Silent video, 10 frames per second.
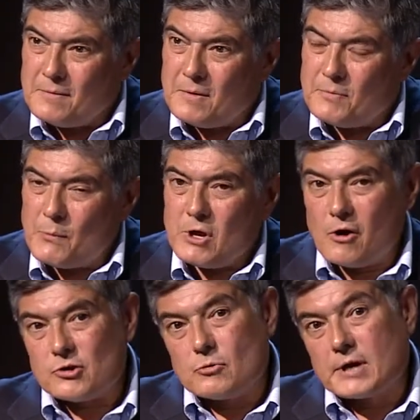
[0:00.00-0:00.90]
But we
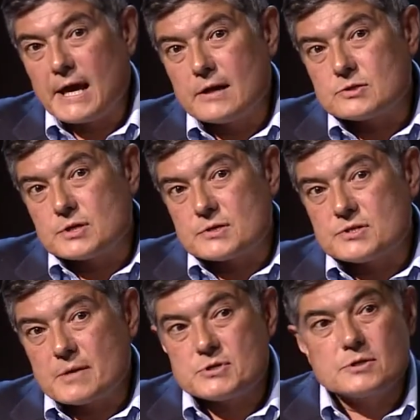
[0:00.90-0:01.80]
also can't just
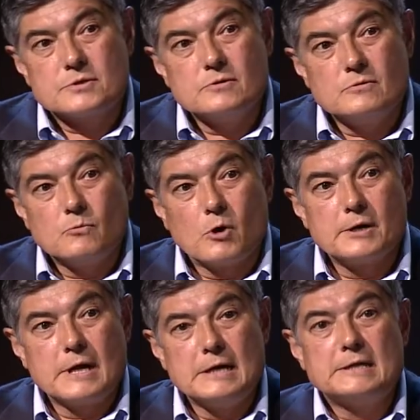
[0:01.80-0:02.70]
substitute one
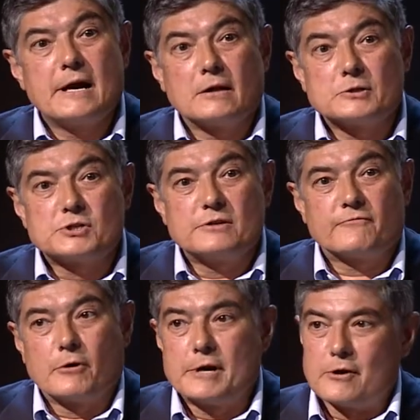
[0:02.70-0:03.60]
ideology
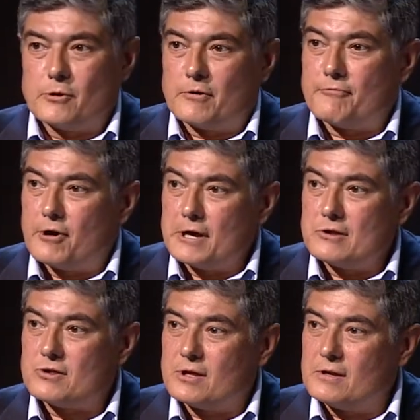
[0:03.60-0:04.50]
for another, a
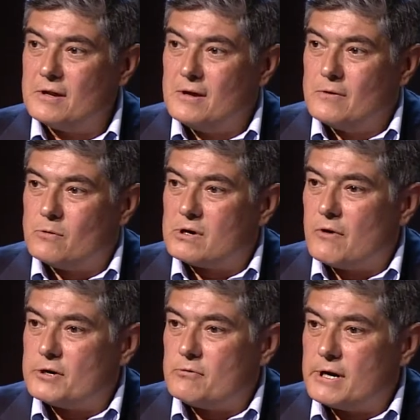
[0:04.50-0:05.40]
phrase that one of our
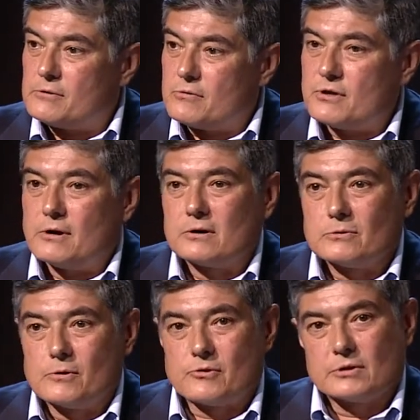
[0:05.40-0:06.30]
directors, Sarah
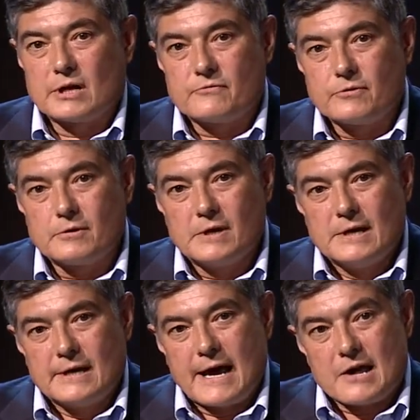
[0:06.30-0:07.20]
Lawrence Lightfoot,
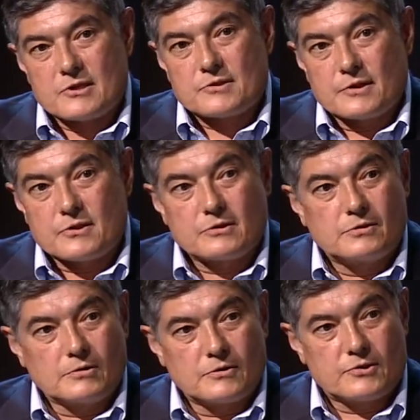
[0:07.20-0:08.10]
asks us to
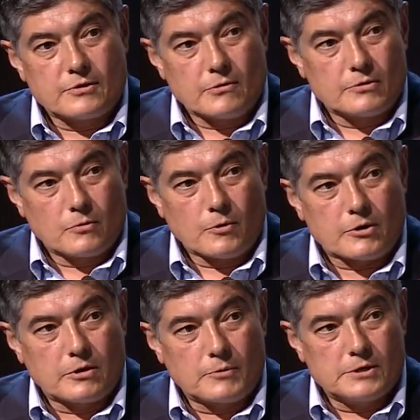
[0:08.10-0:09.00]
consider in the work
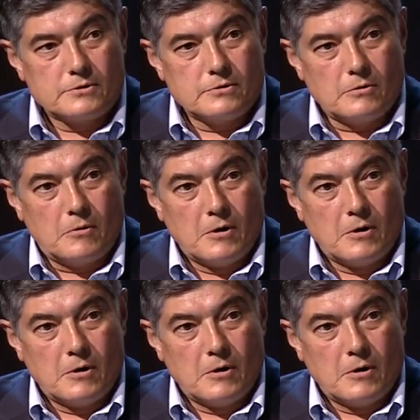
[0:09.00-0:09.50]
that we do.